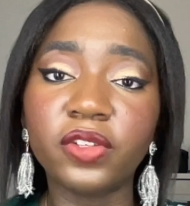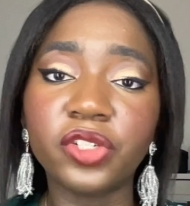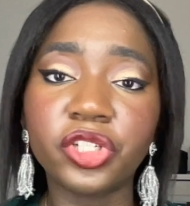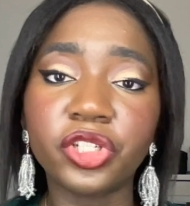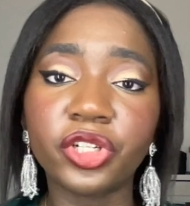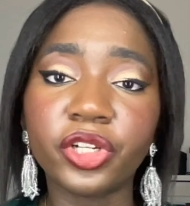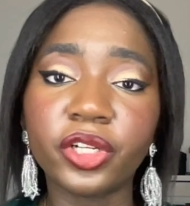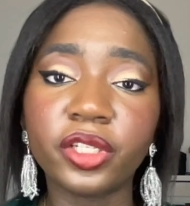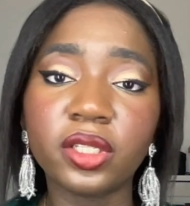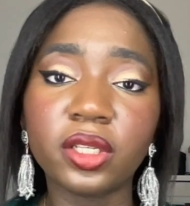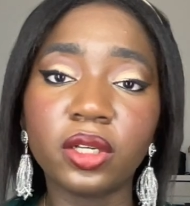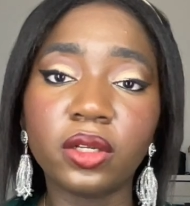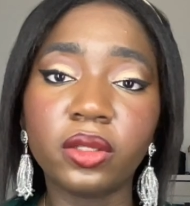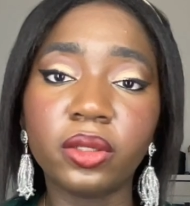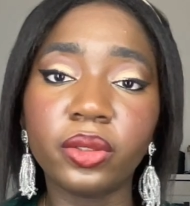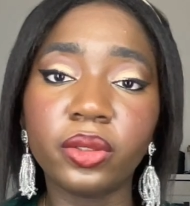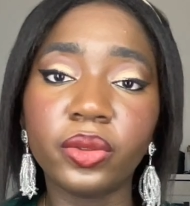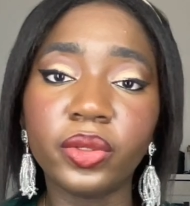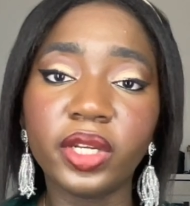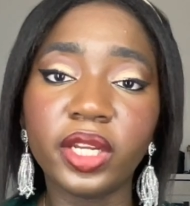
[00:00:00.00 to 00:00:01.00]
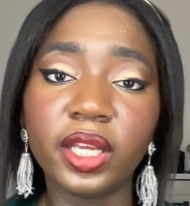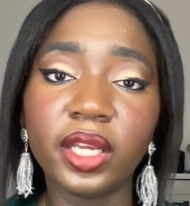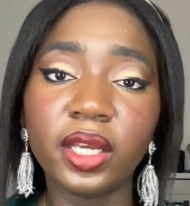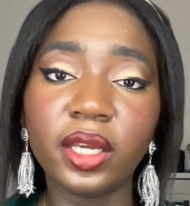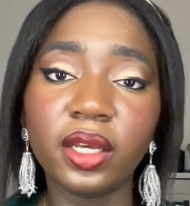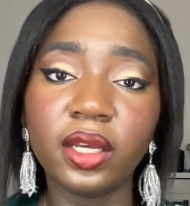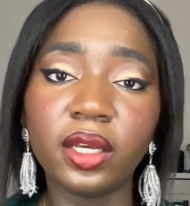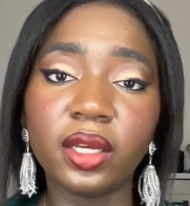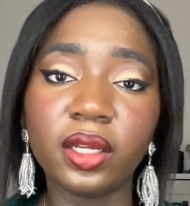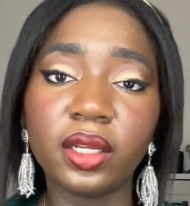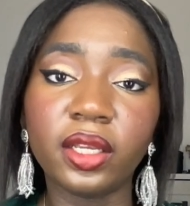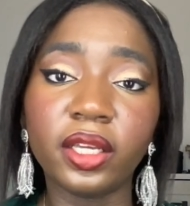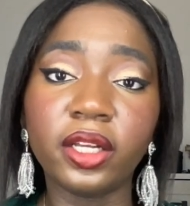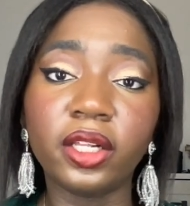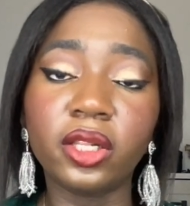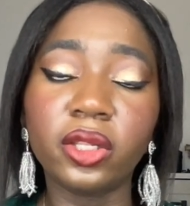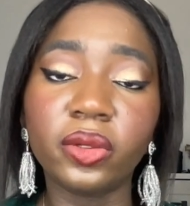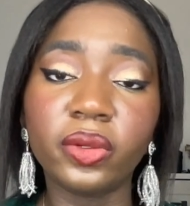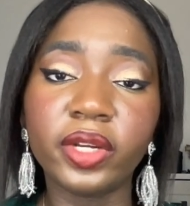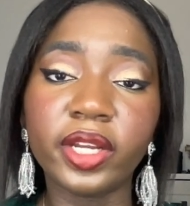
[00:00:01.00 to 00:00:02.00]
shirt included
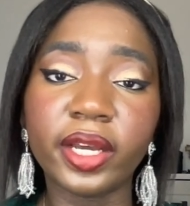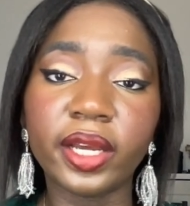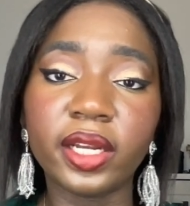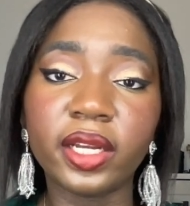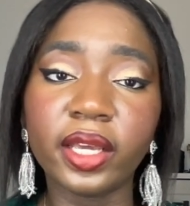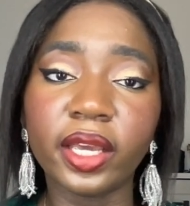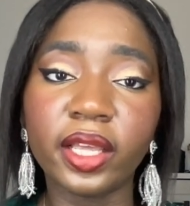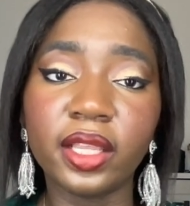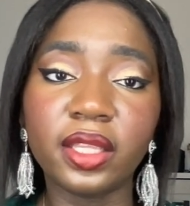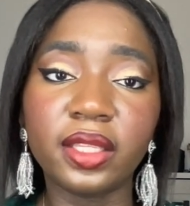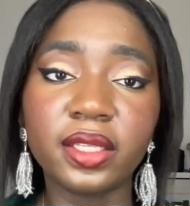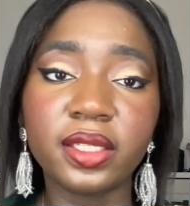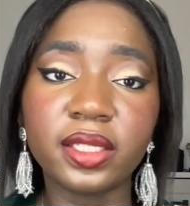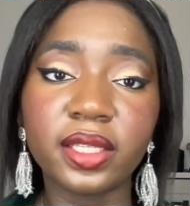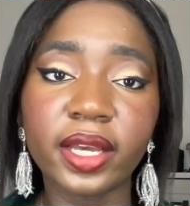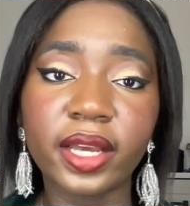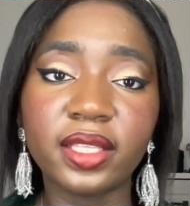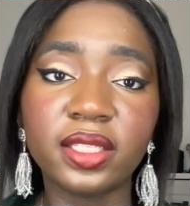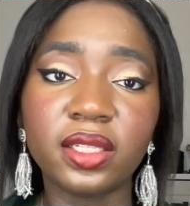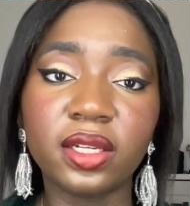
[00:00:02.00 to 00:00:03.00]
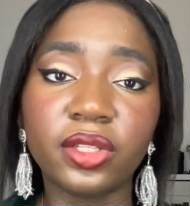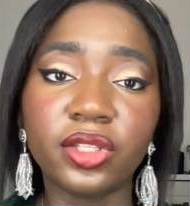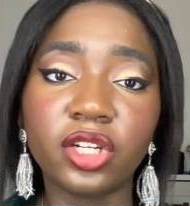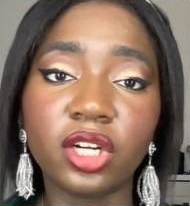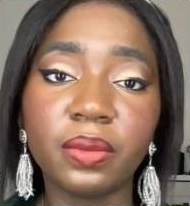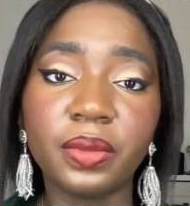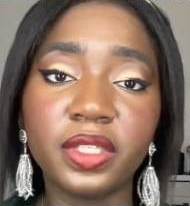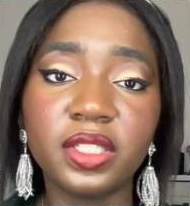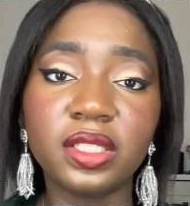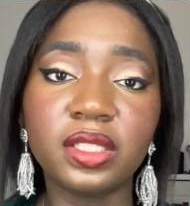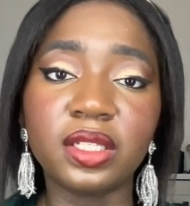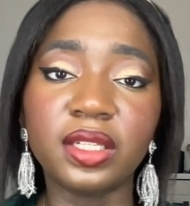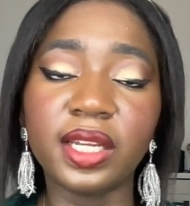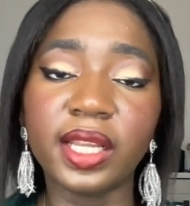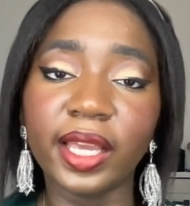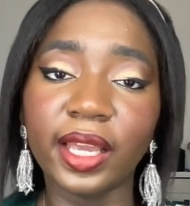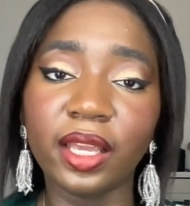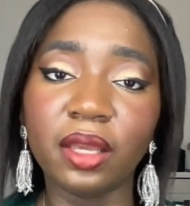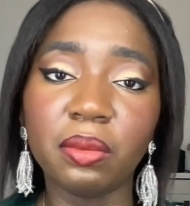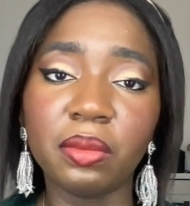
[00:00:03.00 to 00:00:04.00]
in the set determines the
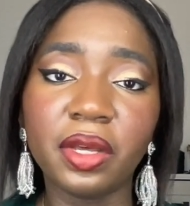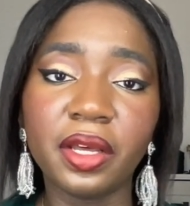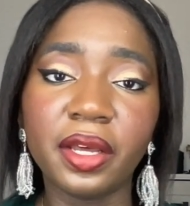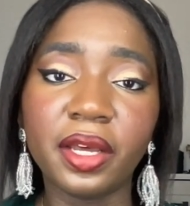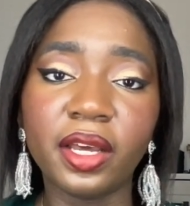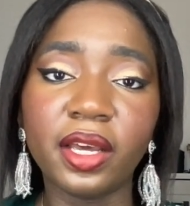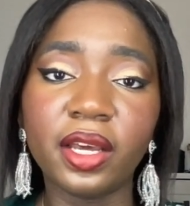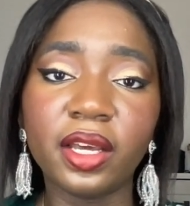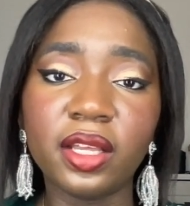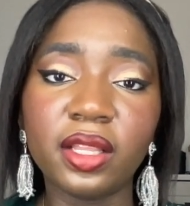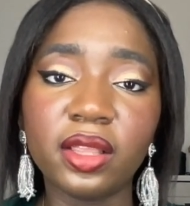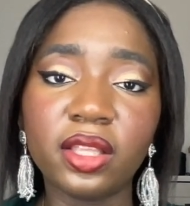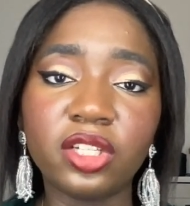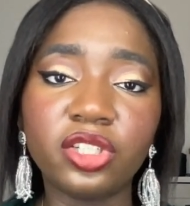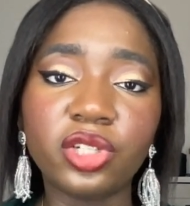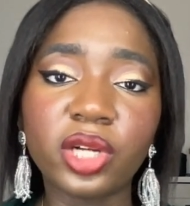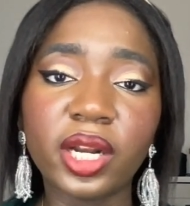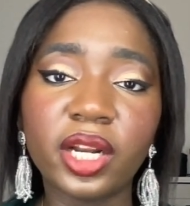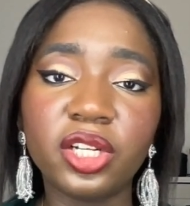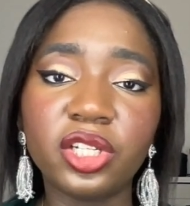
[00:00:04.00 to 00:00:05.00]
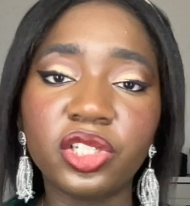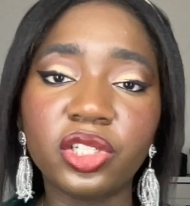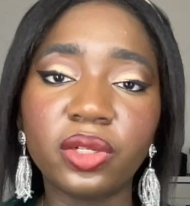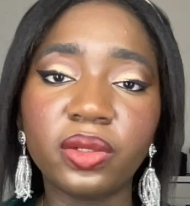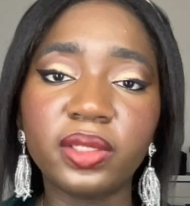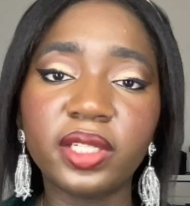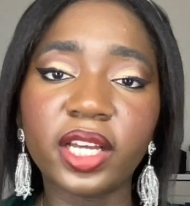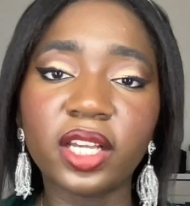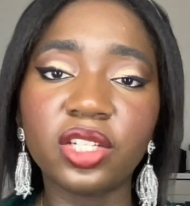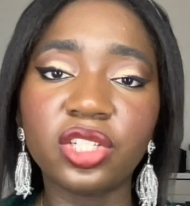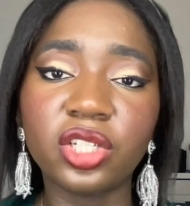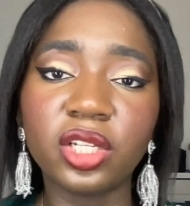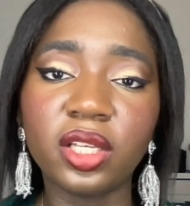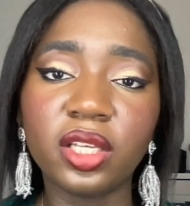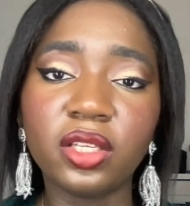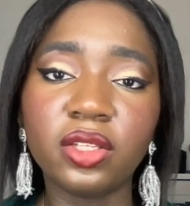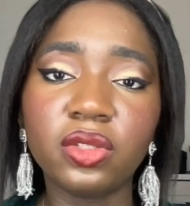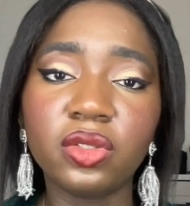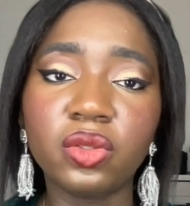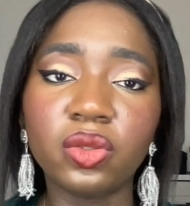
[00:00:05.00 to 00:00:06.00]
name. The traditional
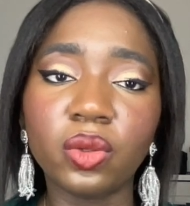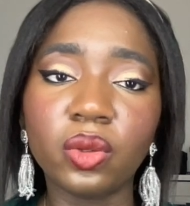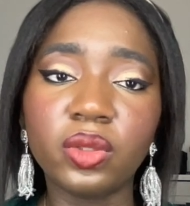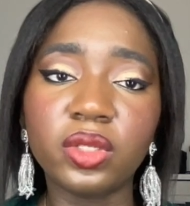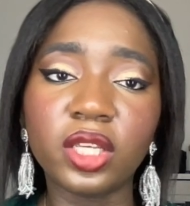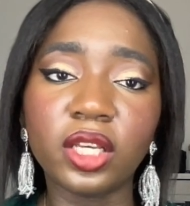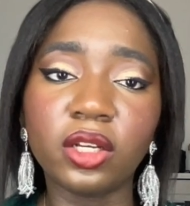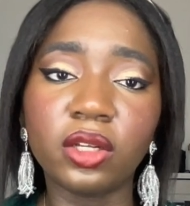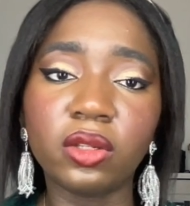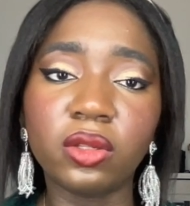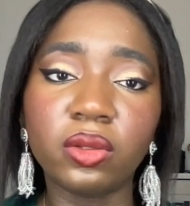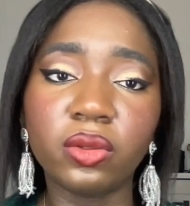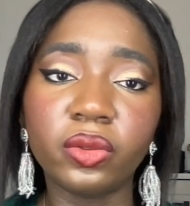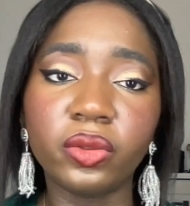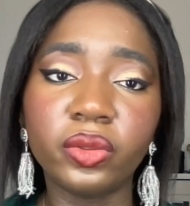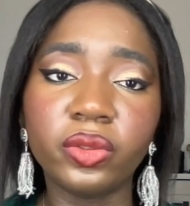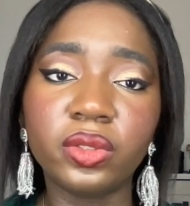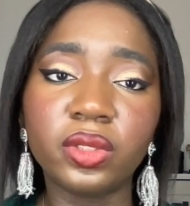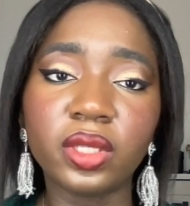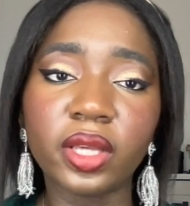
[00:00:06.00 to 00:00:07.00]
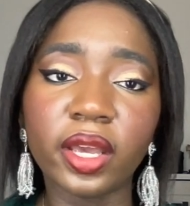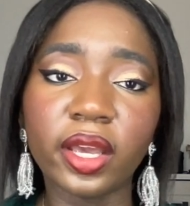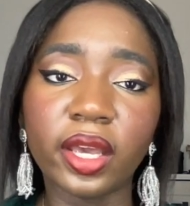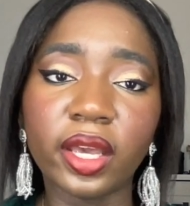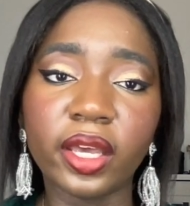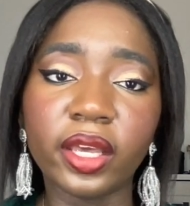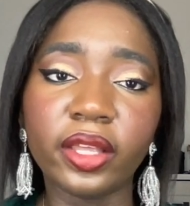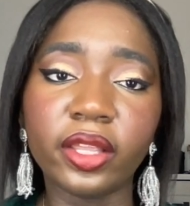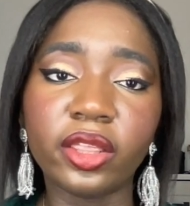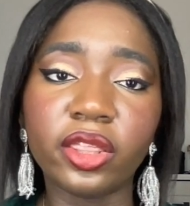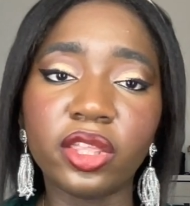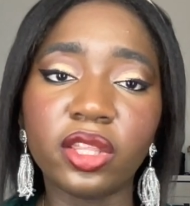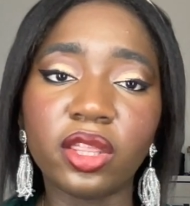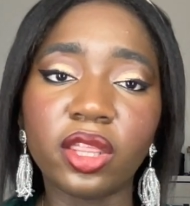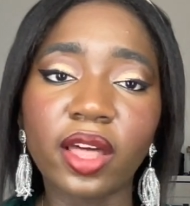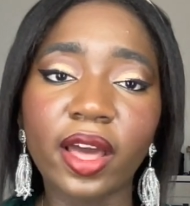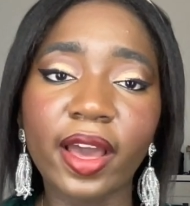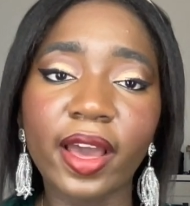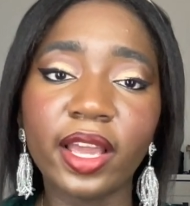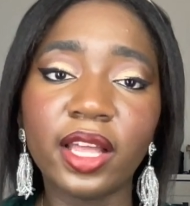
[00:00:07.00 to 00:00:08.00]
dashiki suit includes a
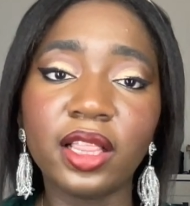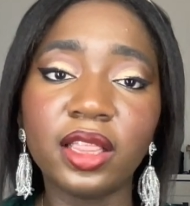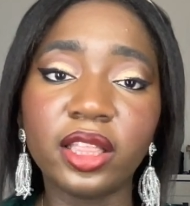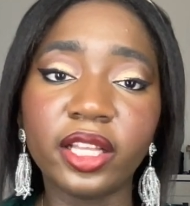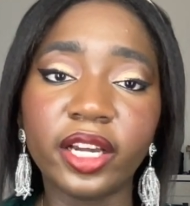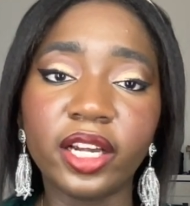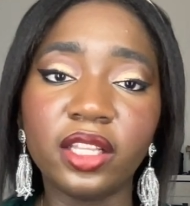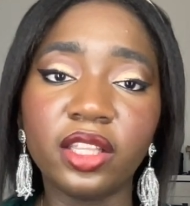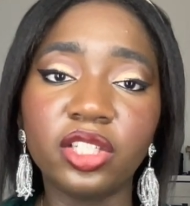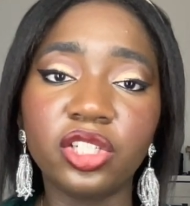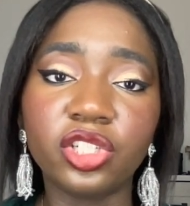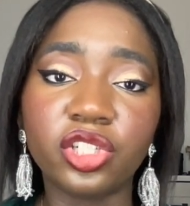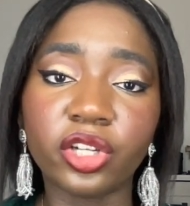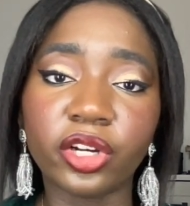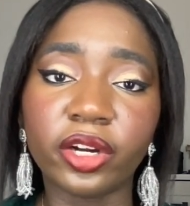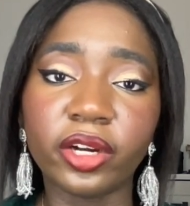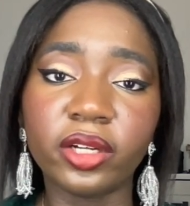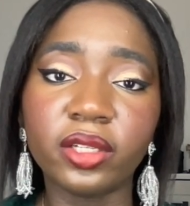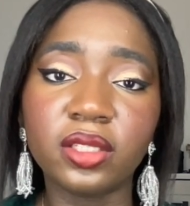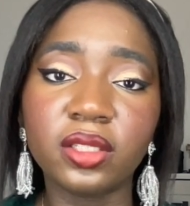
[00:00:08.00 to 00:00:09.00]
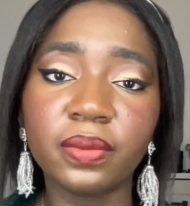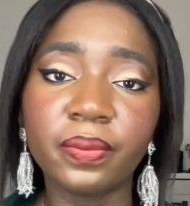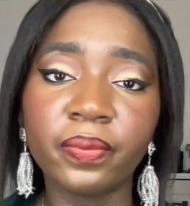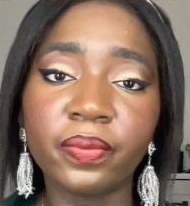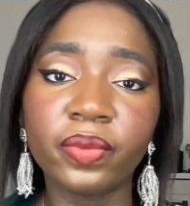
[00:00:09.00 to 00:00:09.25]
thigh-length shirt.